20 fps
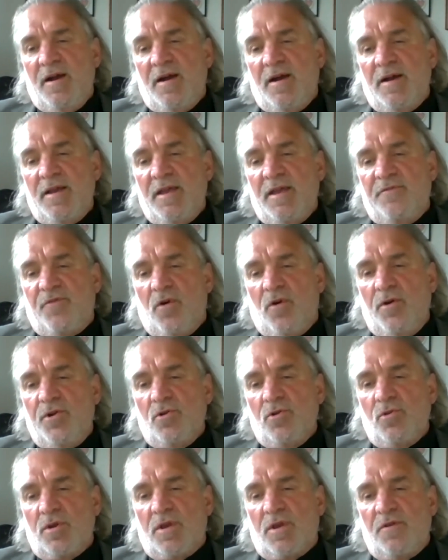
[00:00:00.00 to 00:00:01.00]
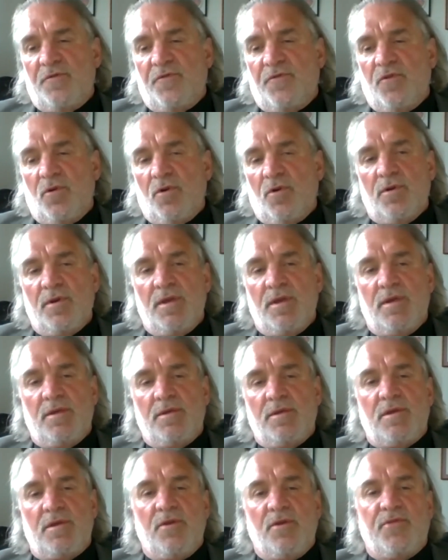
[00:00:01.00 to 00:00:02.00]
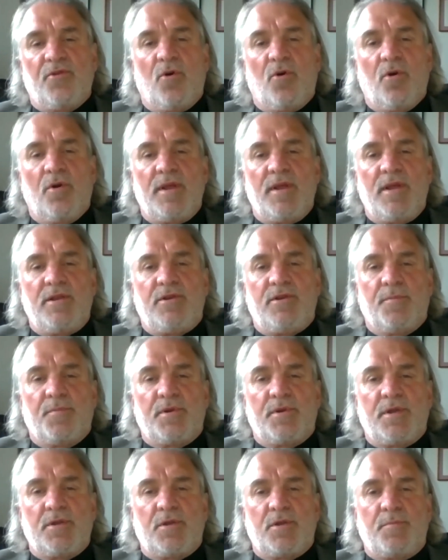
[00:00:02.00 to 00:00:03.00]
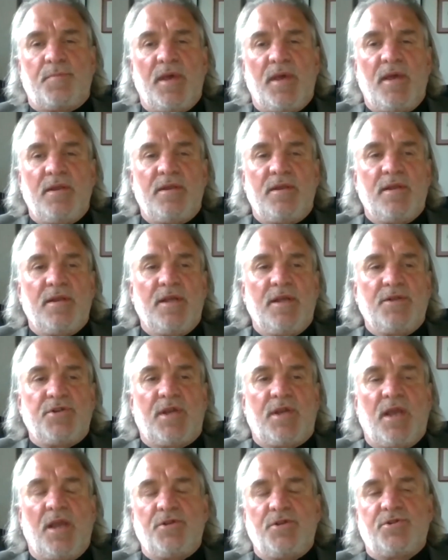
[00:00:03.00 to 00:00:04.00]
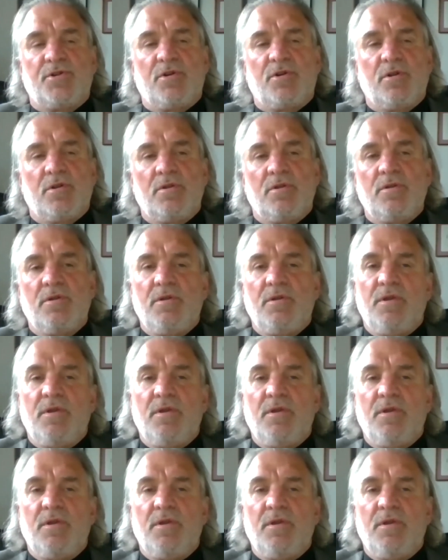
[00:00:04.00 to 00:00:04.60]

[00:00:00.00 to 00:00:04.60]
if all you're looking for is the authority to participate in educational,